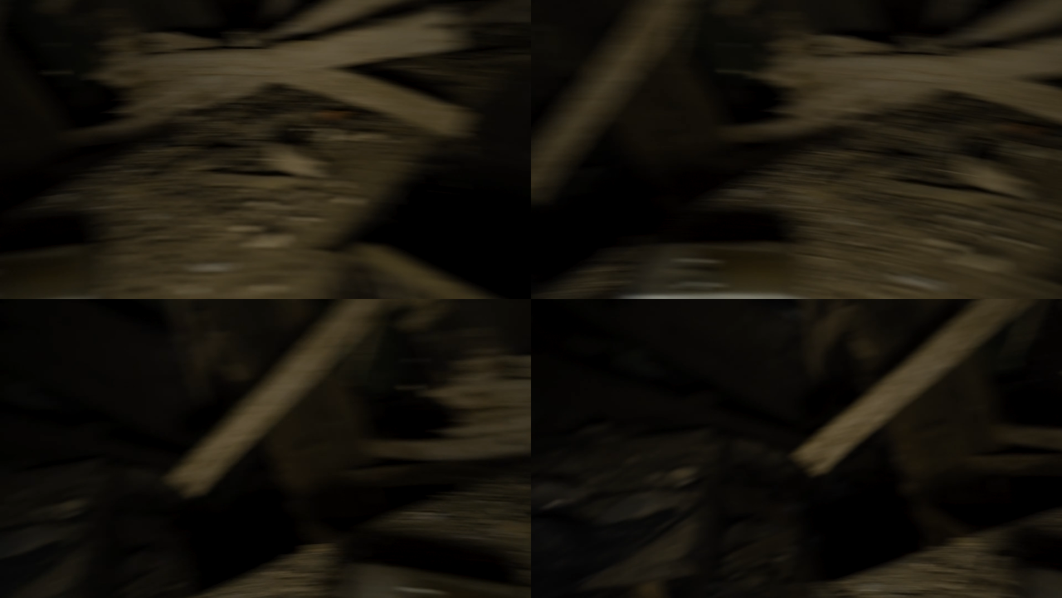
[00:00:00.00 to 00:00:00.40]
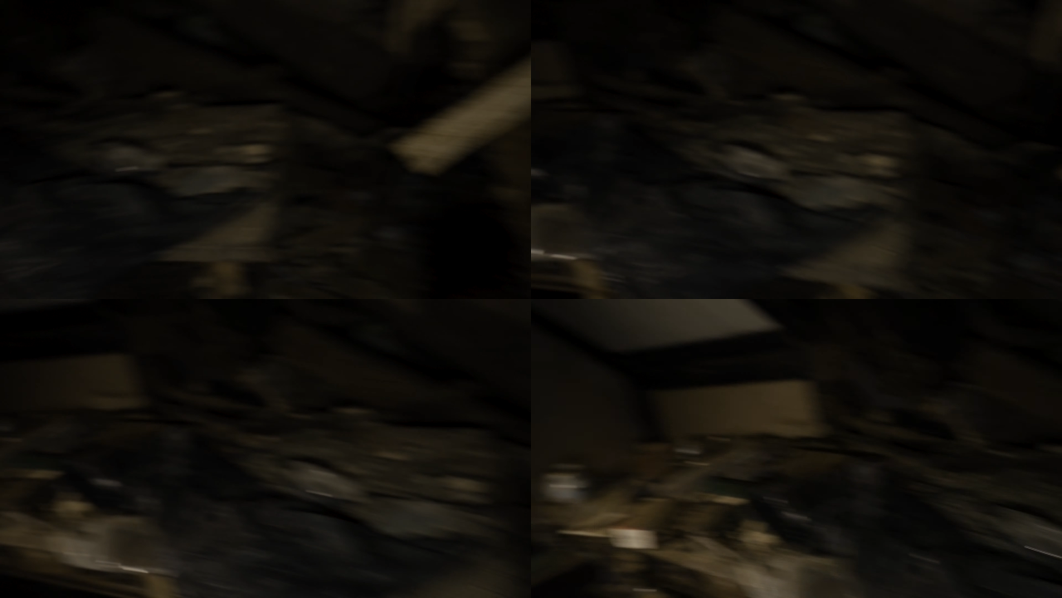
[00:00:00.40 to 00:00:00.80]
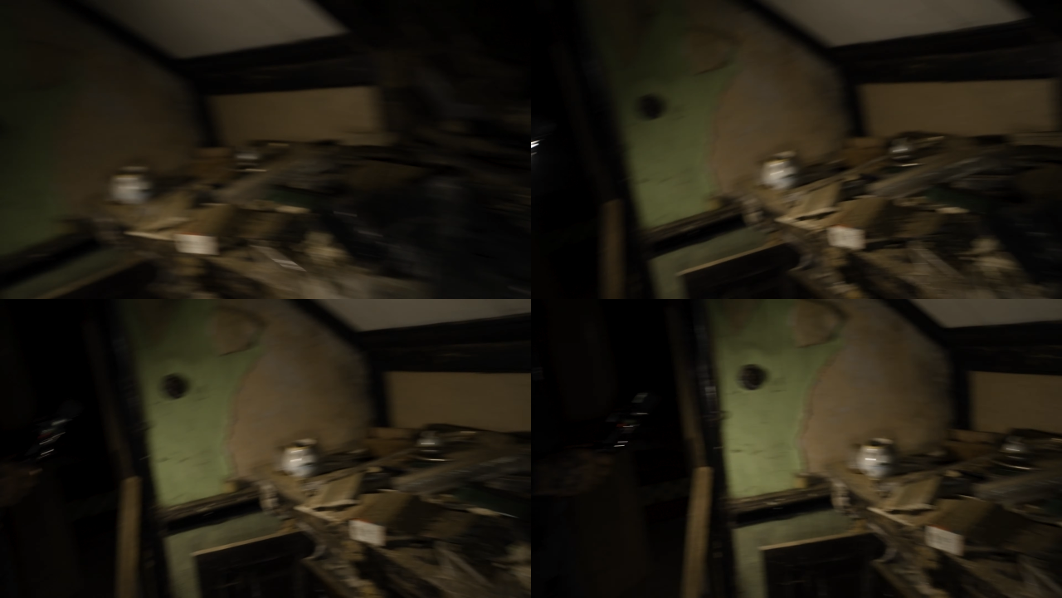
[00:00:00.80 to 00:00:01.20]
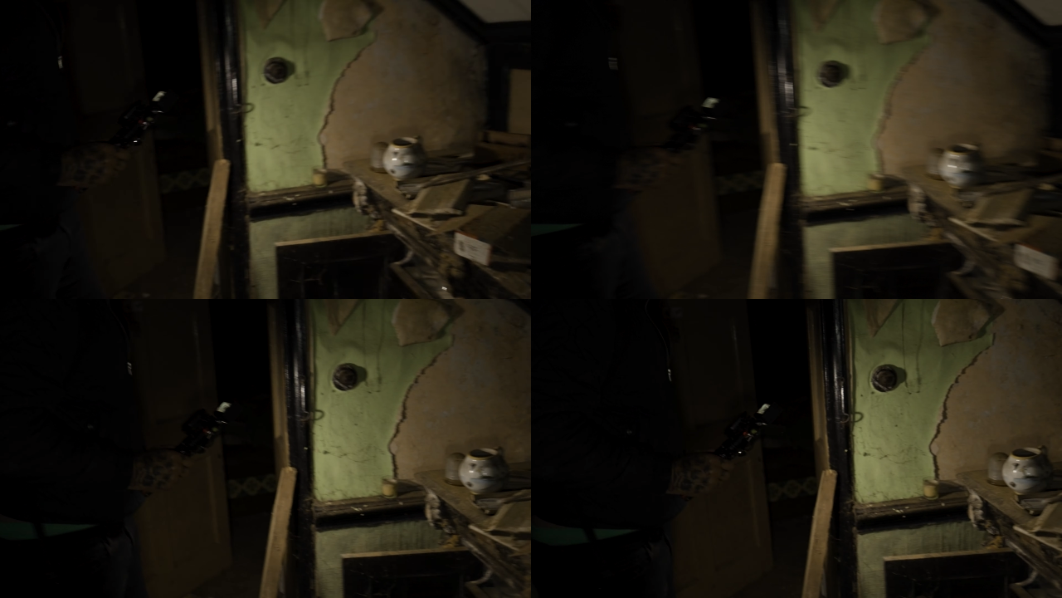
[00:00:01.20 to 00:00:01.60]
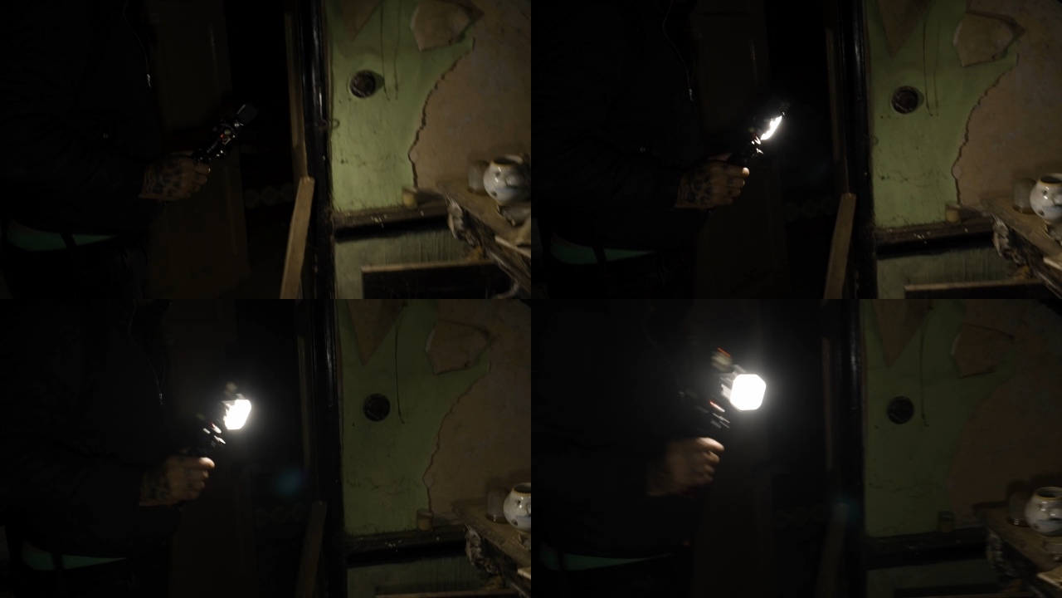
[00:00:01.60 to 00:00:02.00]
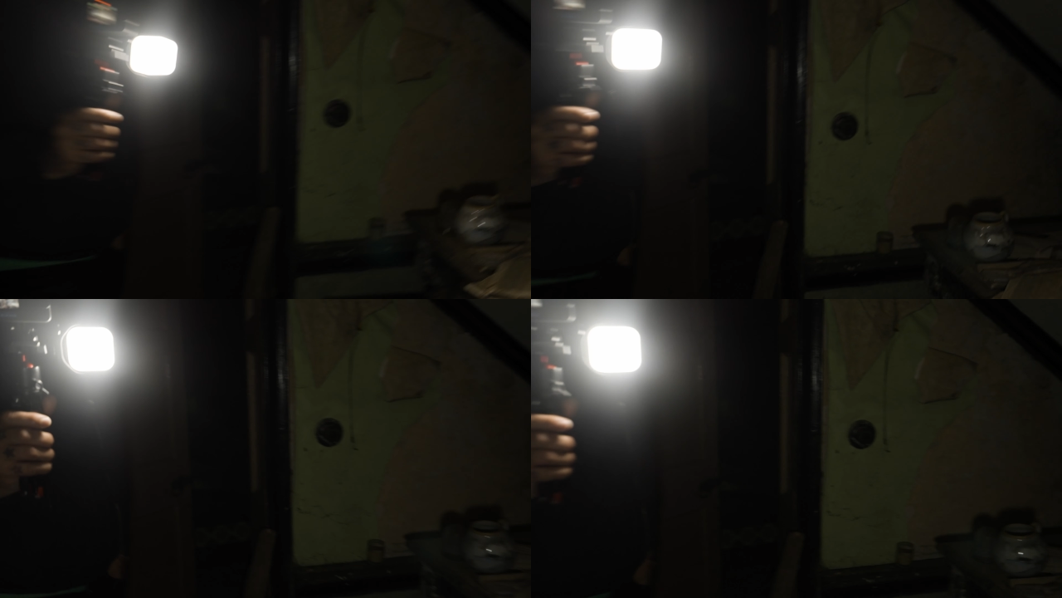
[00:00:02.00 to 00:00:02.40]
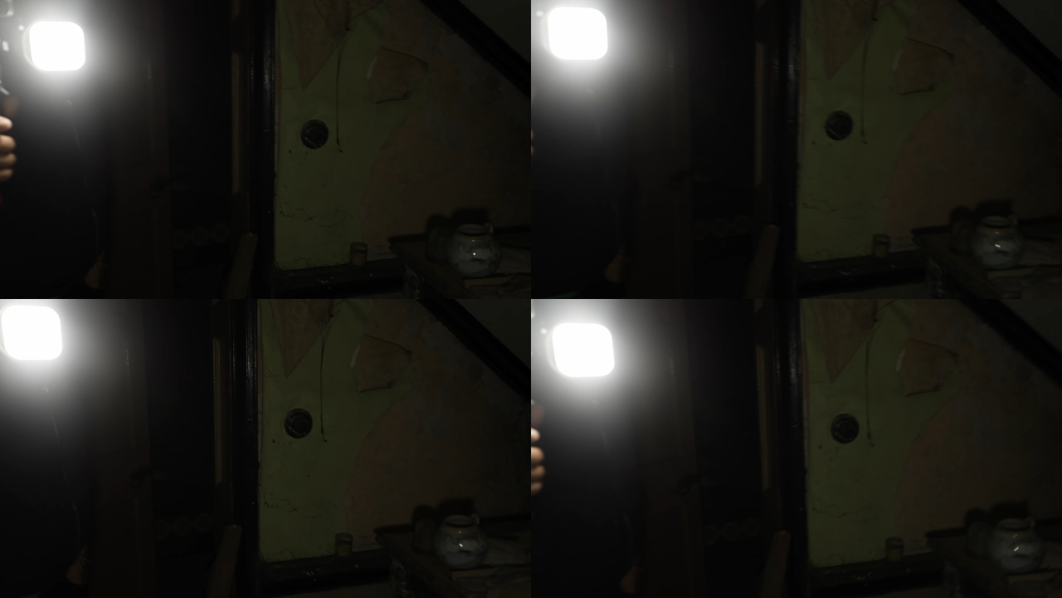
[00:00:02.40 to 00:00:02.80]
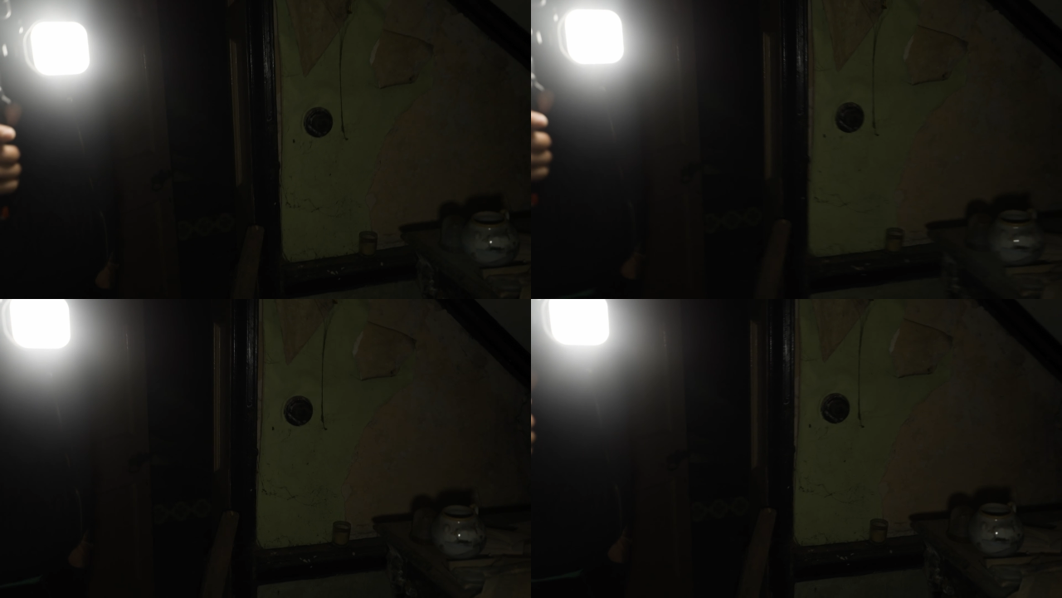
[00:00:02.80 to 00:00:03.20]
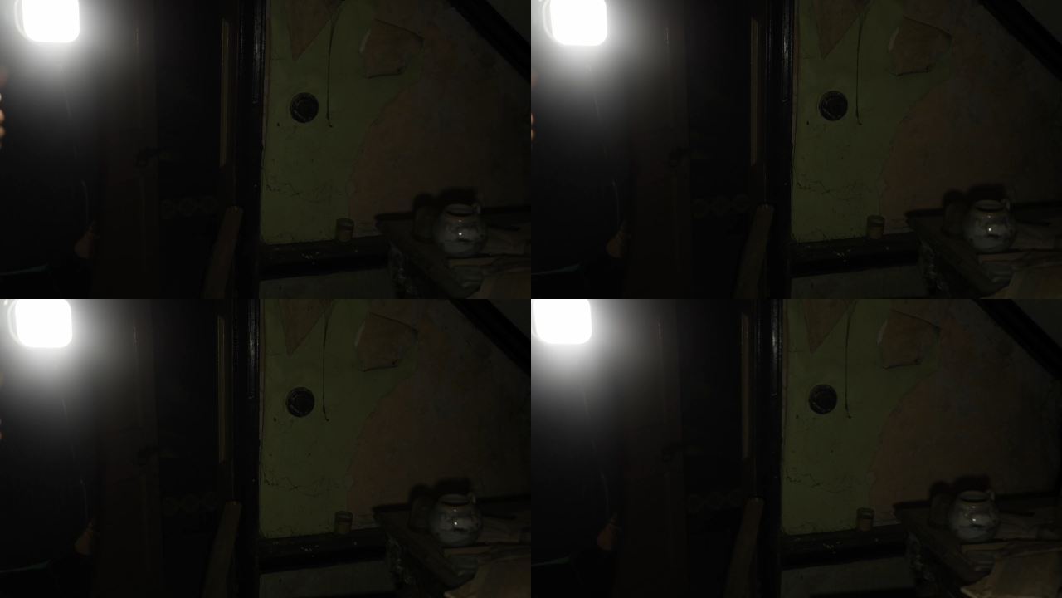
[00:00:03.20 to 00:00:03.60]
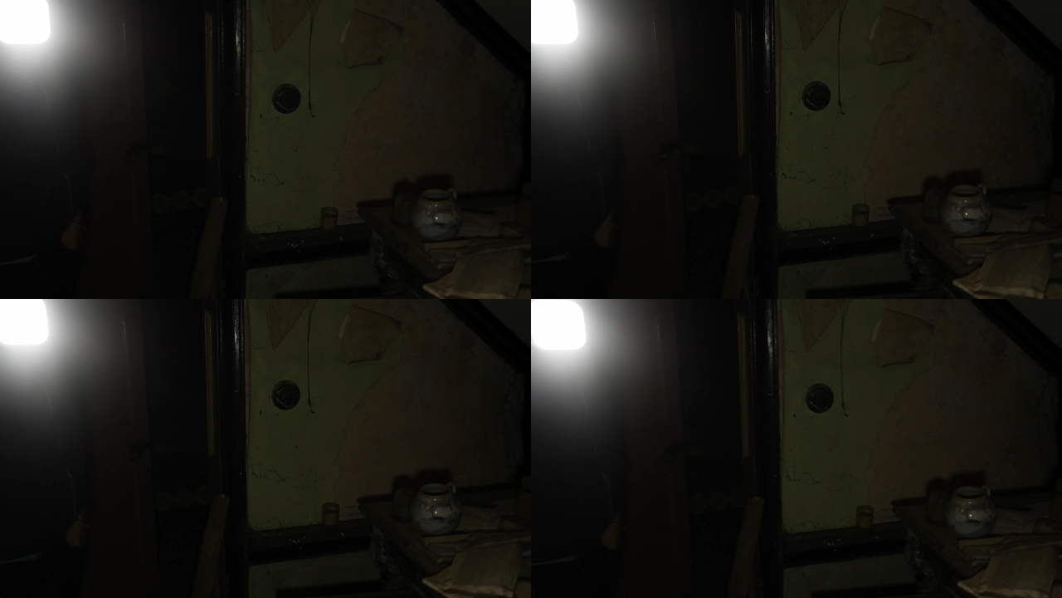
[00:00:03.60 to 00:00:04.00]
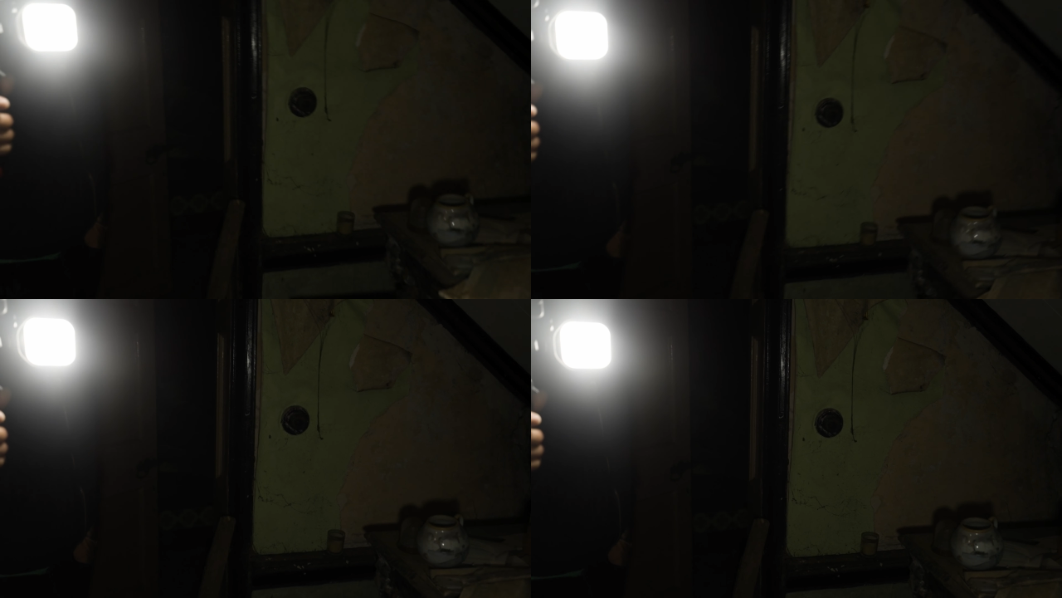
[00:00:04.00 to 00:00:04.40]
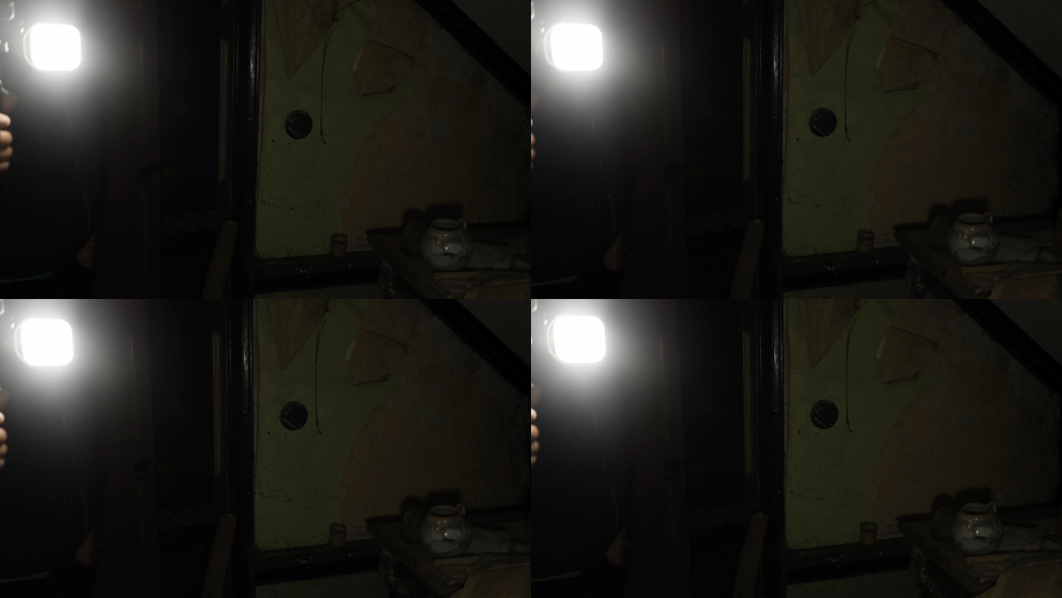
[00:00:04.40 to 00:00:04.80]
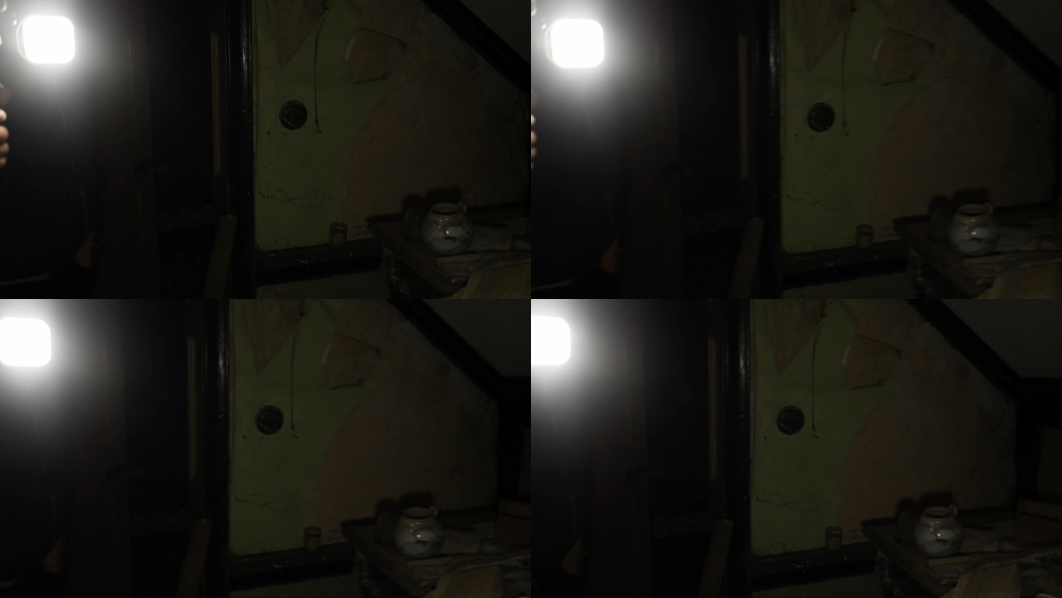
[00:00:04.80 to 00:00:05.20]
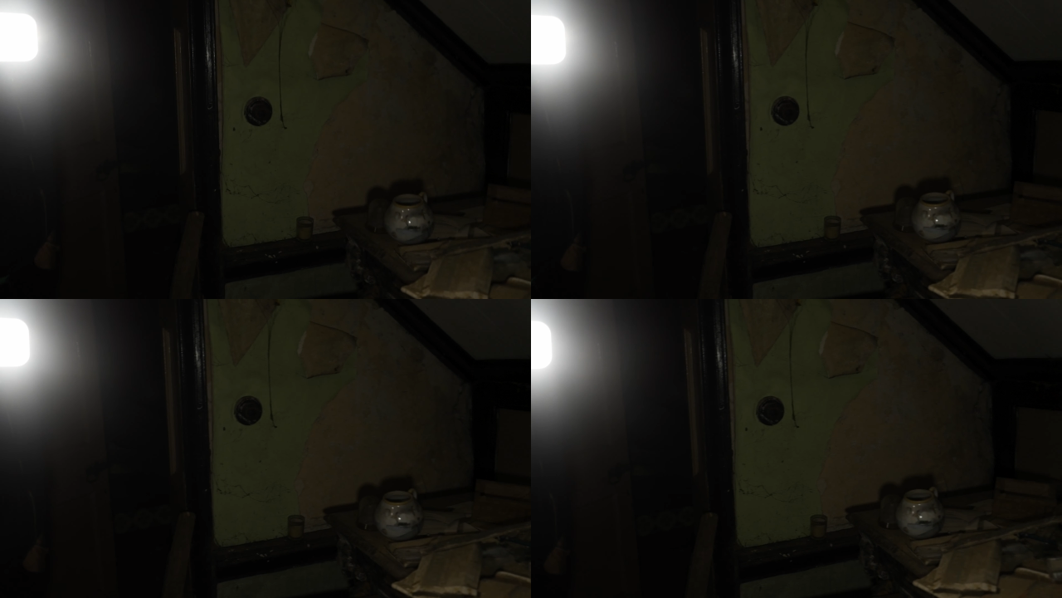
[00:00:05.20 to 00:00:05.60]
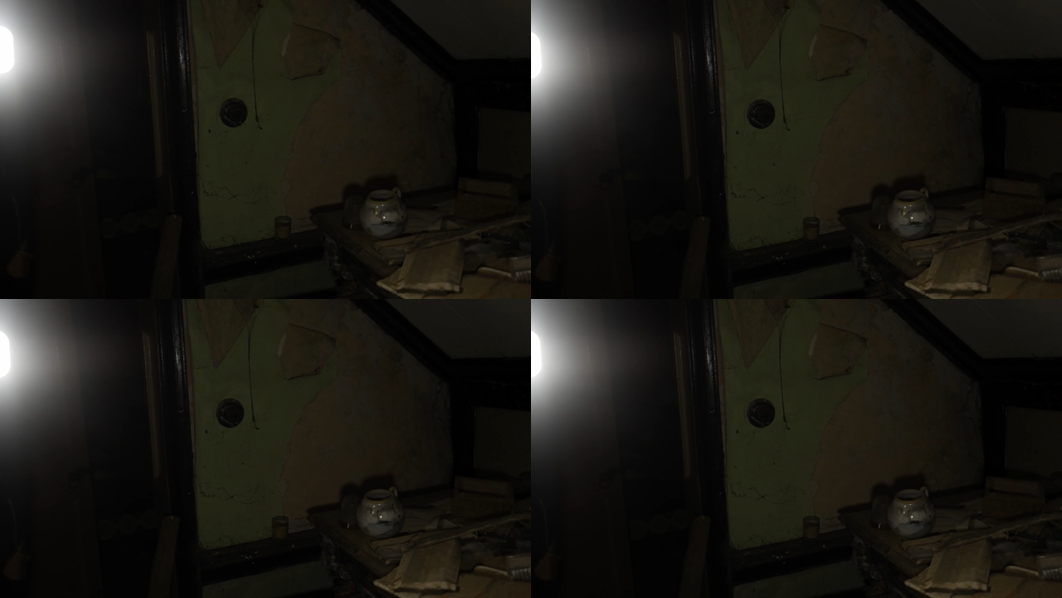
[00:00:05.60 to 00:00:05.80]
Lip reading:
No face is visible, so there are no lips to read.